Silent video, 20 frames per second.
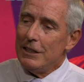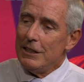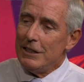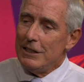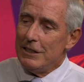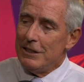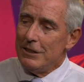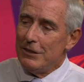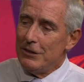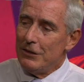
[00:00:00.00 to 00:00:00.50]

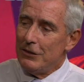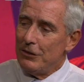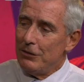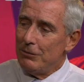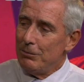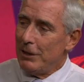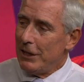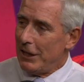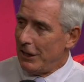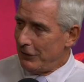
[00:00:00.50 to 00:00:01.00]

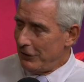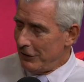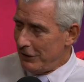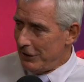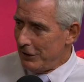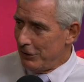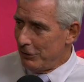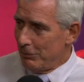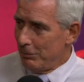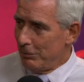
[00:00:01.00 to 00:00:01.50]
is we had to
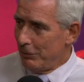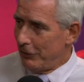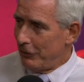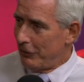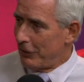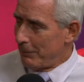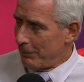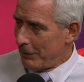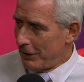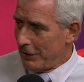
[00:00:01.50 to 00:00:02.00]
deal with
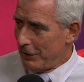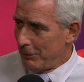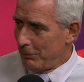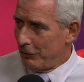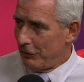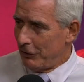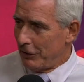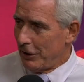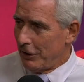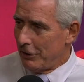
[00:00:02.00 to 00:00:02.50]
something that
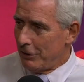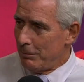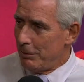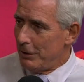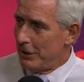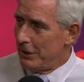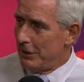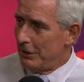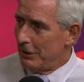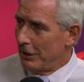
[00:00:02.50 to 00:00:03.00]
was going to
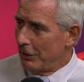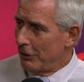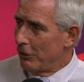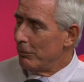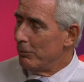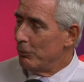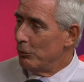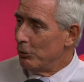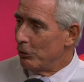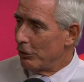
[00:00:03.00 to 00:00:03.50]
be a
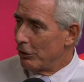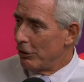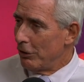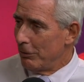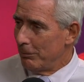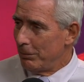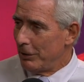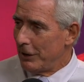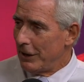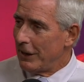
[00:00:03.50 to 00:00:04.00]
lot more
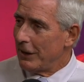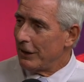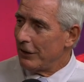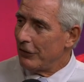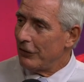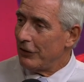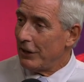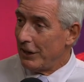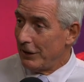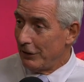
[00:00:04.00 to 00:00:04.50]

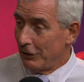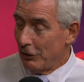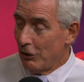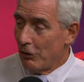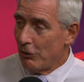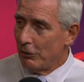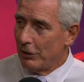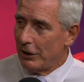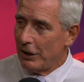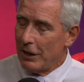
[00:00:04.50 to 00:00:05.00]
complex and
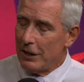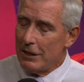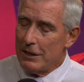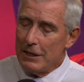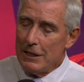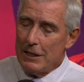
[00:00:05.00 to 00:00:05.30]
longer.